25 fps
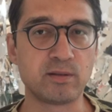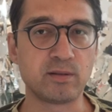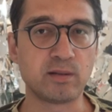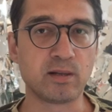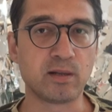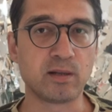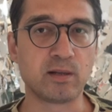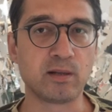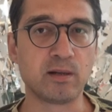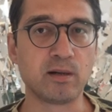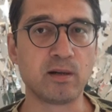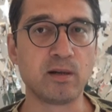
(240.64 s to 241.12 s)

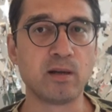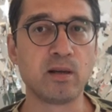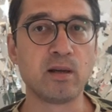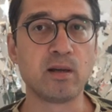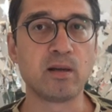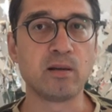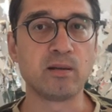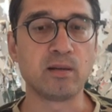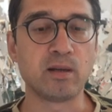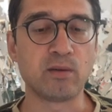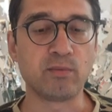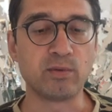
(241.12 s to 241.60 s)
year
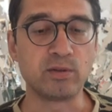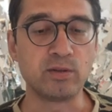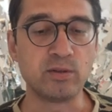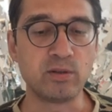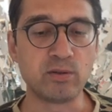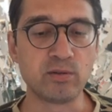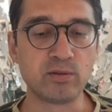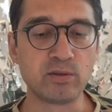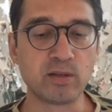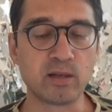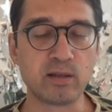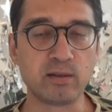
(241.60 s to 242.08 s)
that was
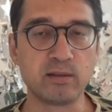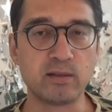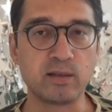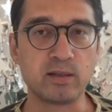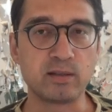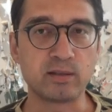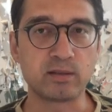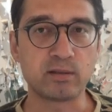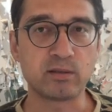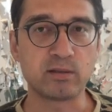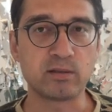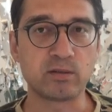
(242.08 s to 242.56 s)
using
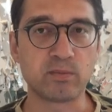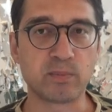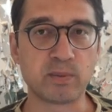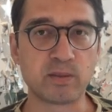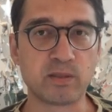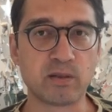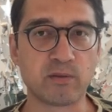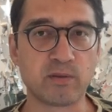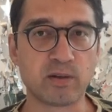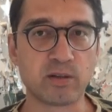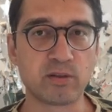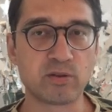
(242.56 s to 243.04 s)
this
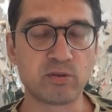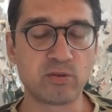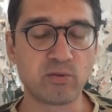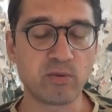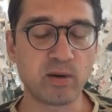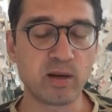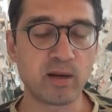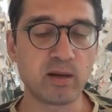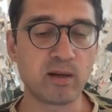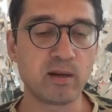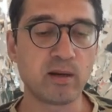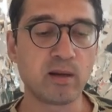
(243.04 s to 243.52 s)
specific
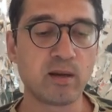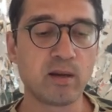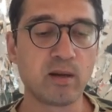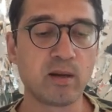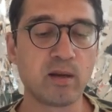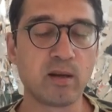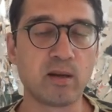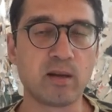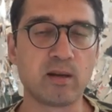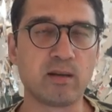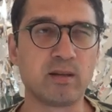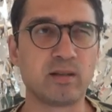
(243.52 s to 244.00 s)
string.
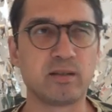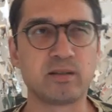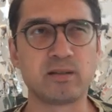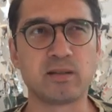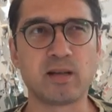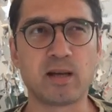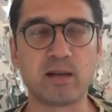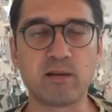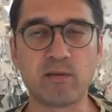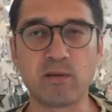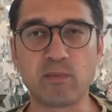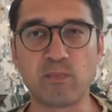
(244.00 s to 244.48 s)
It's
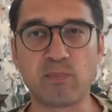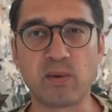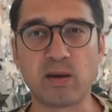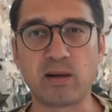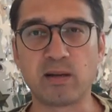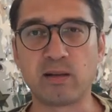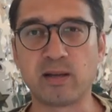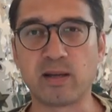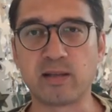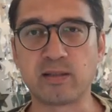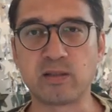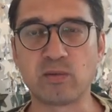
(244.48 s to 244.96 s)
not even
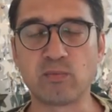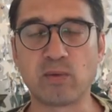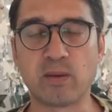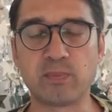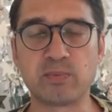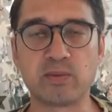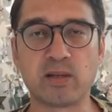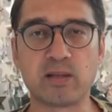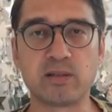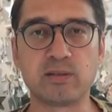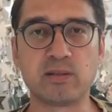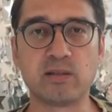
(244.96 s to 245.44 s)
penalizing
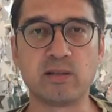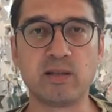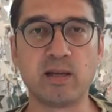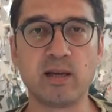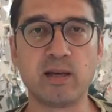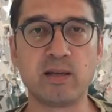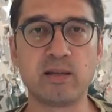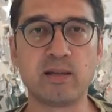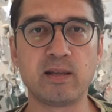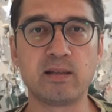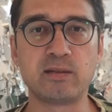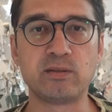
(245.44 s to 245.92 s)
websites
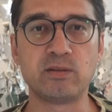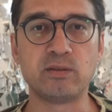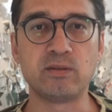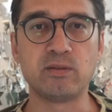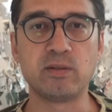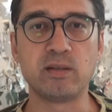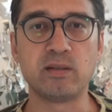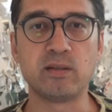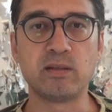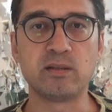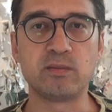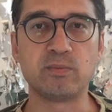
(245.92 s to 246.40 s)
today that's
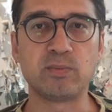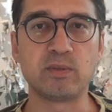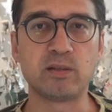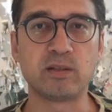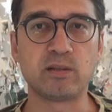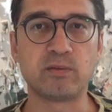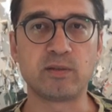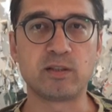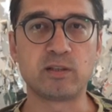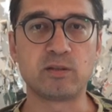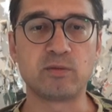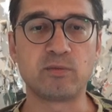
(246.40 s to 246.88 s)
using this
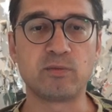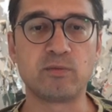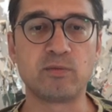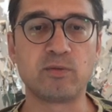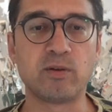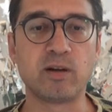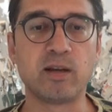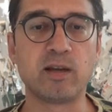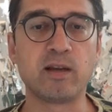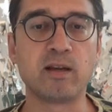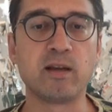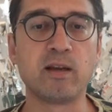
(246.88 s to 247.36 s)
specific
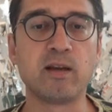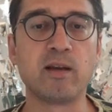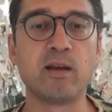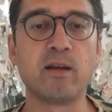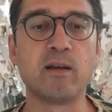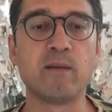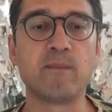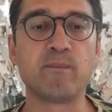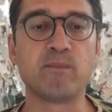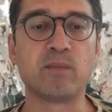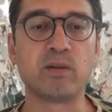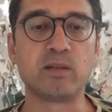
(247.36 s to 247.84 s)
string,
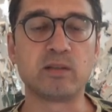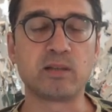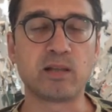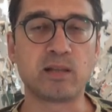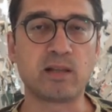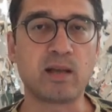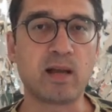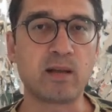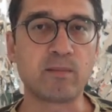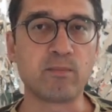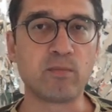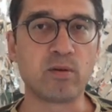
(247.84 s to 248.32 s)
but it's a
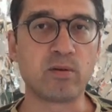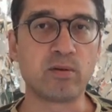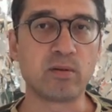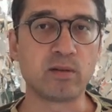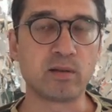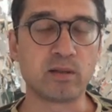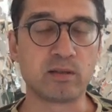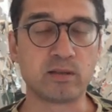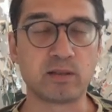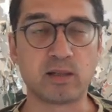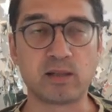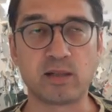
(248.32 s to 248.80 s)
lot more,
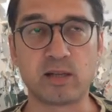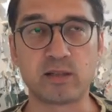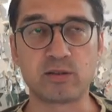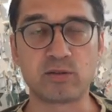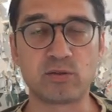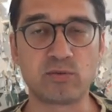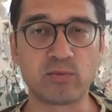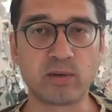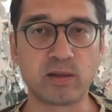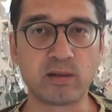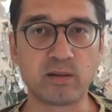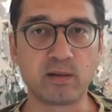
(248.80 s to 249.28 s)
it's a lot
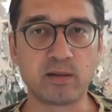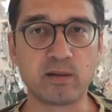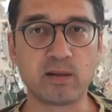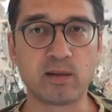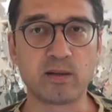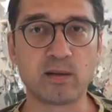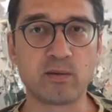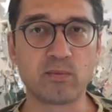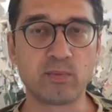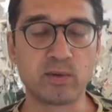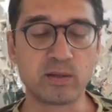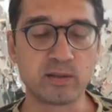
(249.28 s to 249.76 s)
stricter
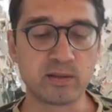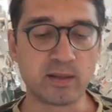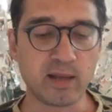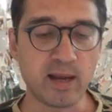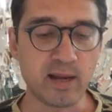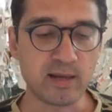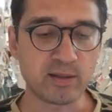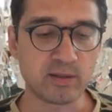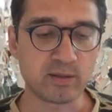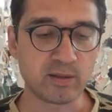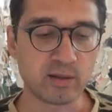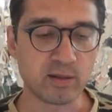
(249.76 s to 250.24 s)
than it was
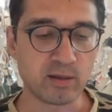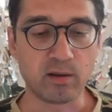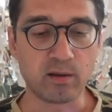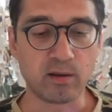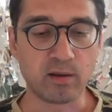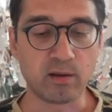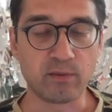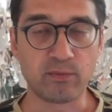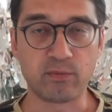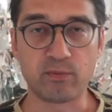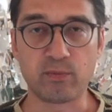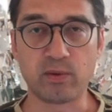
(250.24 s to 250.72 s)
last year.
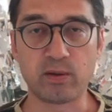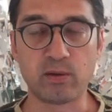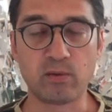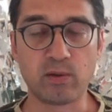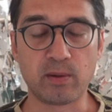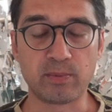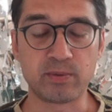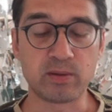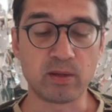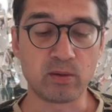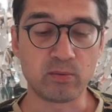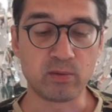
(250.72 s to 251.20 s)
If when the
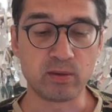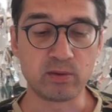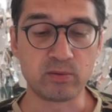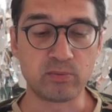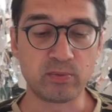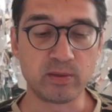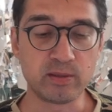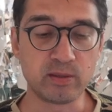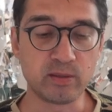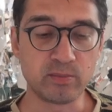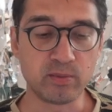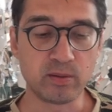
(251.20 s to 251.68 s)
website was
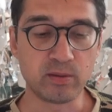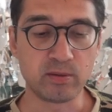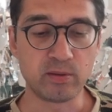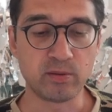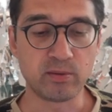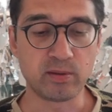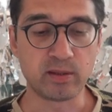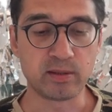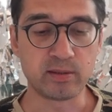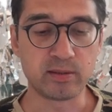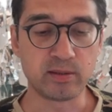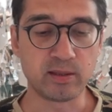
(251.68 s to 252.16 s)
visible,
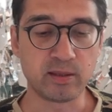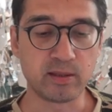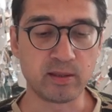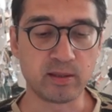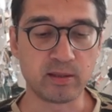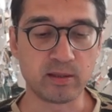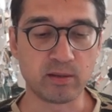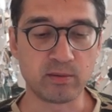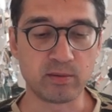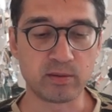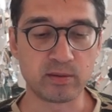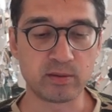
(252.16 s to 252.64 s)
you could see
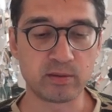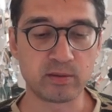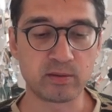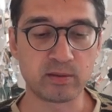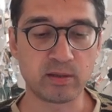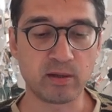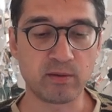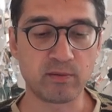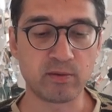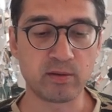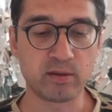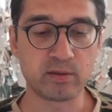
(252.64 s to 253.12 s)
that there were
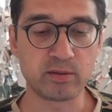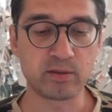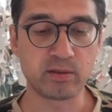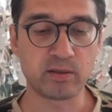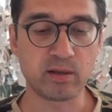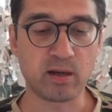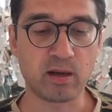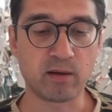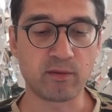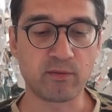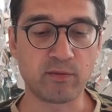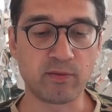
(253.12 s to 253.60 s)
several
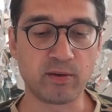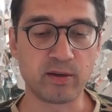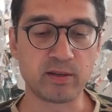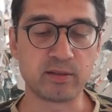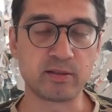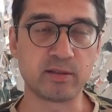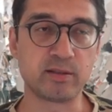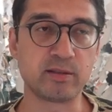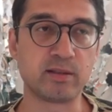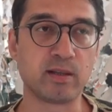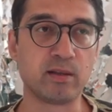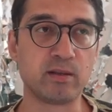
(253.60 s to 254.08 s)
stock
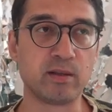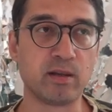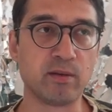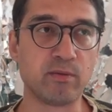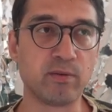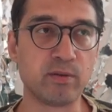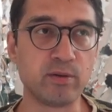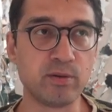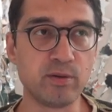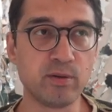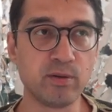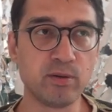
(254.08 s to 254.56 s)
phrases that they
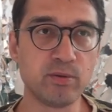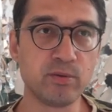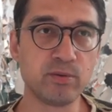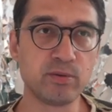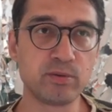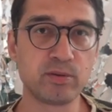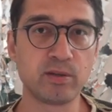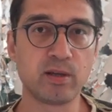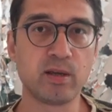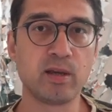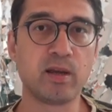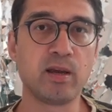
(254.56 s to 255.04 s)
would
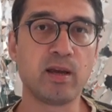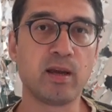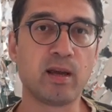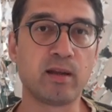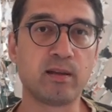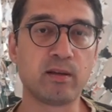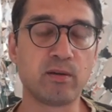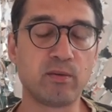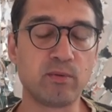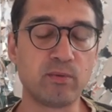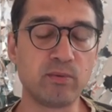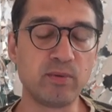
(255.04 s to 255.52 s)
use,
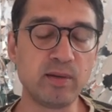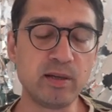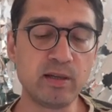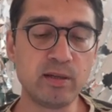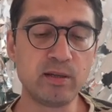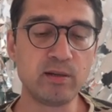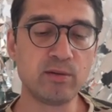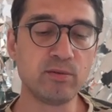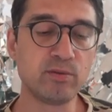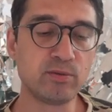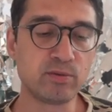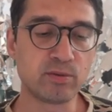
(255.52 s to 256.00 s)
and they would
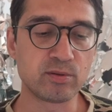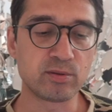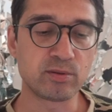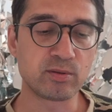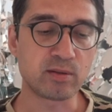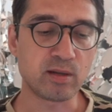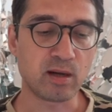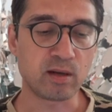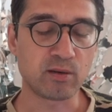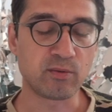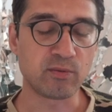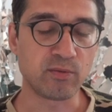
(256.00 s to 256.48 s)
reuse those
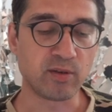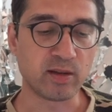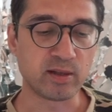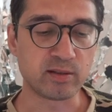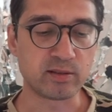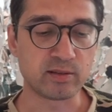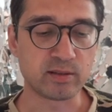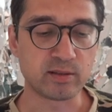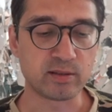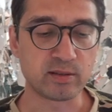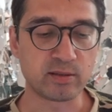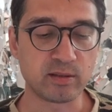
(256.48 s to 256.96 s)
stock
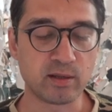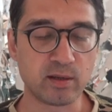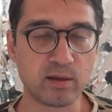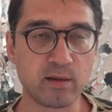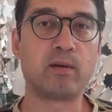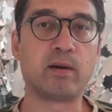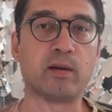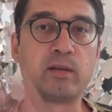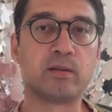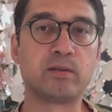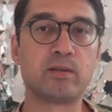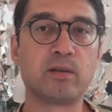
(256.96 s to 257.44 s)
phrases.
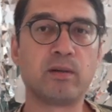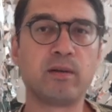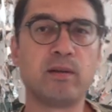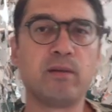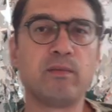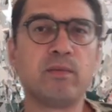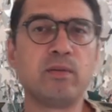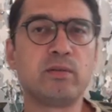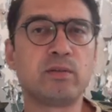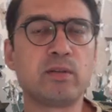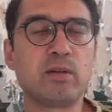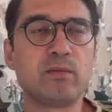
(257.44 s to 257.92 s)
All right, so
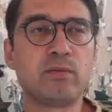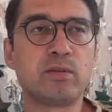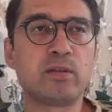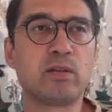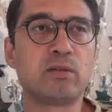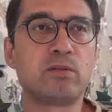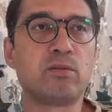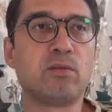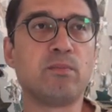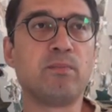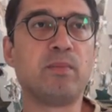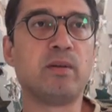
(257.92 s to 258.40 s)
it was it was
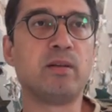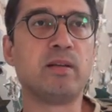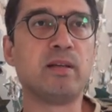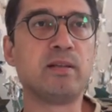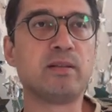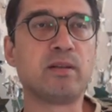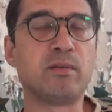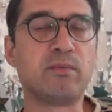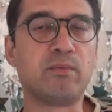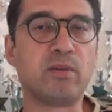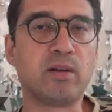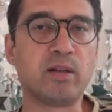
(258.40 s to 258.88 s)
also
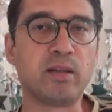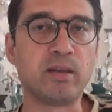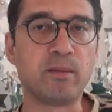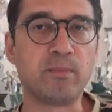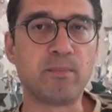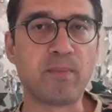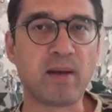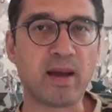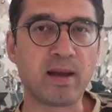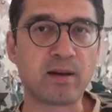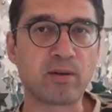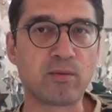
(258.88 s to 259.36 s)
building some really
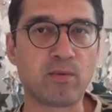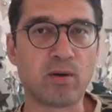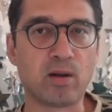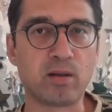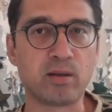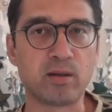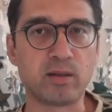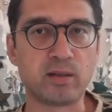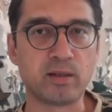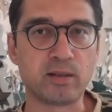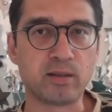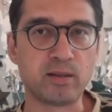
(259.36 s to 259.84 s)
bad
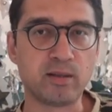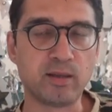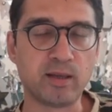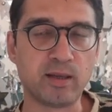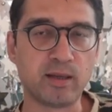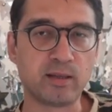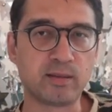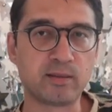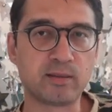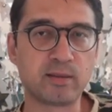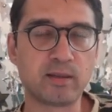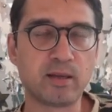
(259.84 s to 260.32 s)
quality
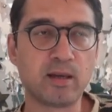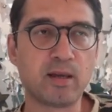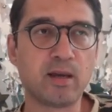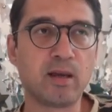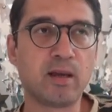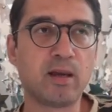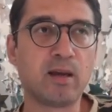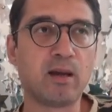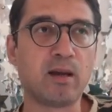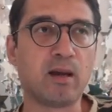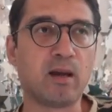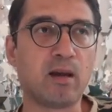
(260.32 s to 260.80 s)
links,
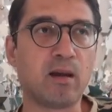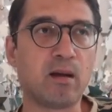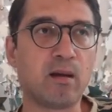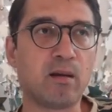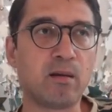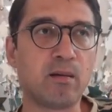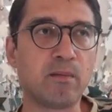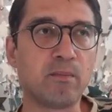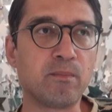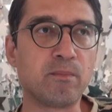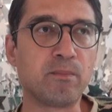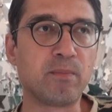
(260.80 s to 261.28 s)

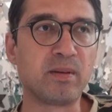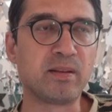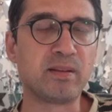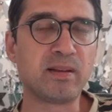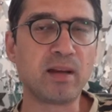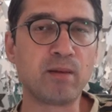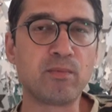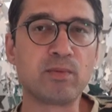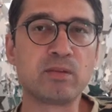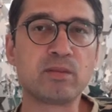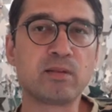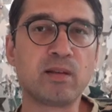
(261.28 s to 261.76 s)
um, but
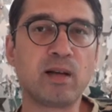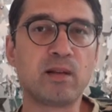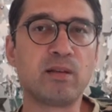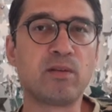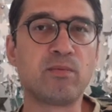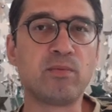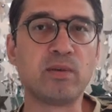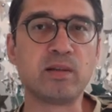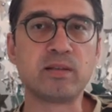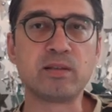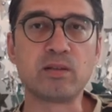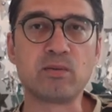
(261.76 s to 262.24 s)
that was not
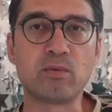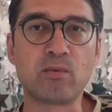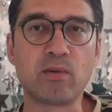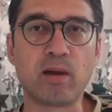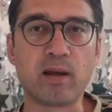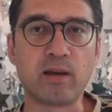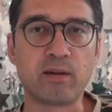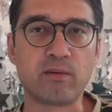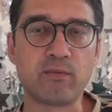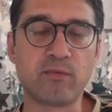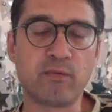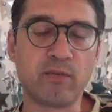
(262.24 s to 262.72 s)
the reason
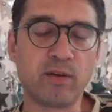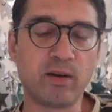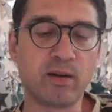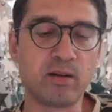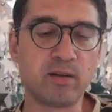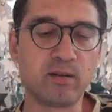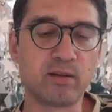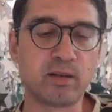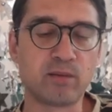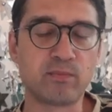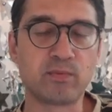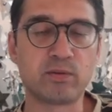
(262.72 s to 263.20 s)
why it
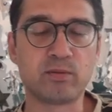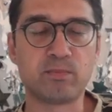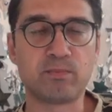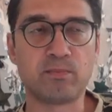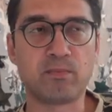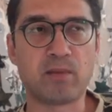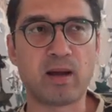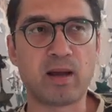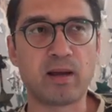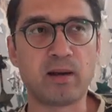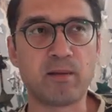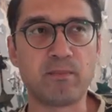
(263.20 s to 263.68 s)
failed. That was
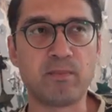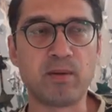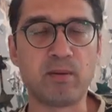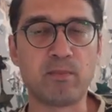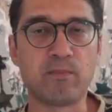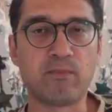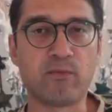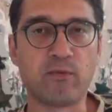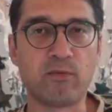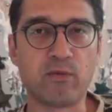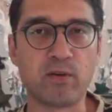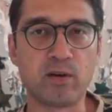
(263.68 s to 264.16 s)
might have
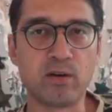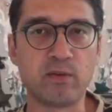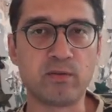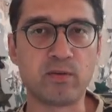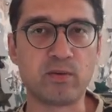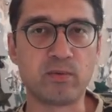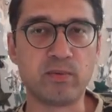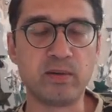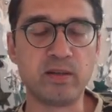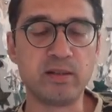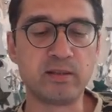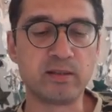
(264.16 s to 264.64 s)
been one of
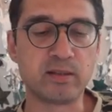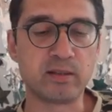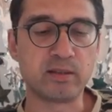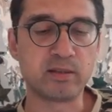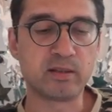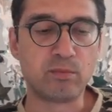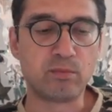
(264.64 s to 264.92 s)
the reasons.